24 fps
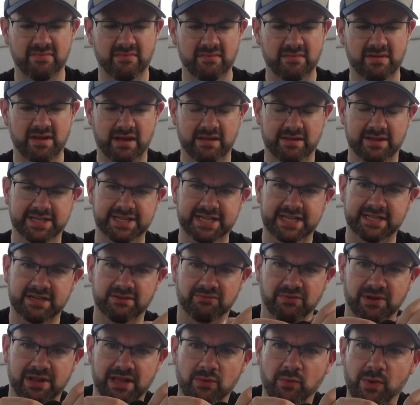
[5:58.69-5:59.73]
Okay, this has a
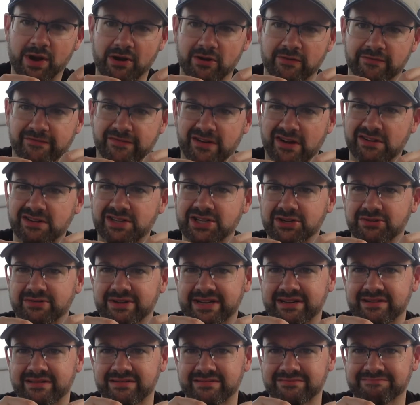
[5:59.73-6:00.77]
really weird funk to
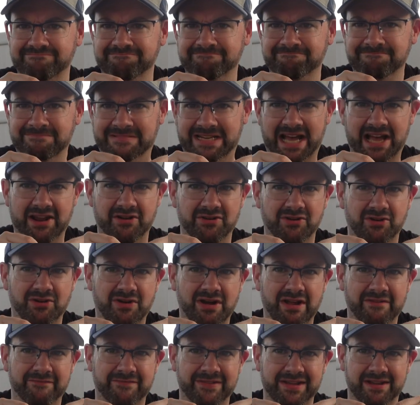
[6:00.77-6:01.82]
it, and I don't know
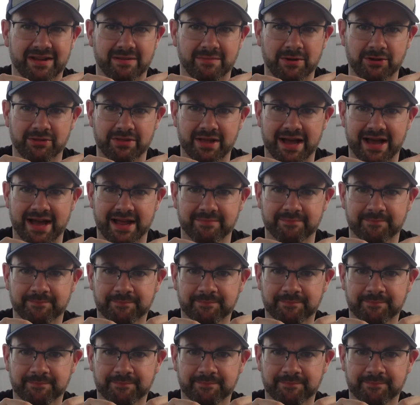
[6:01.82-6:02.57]
how I feel about that.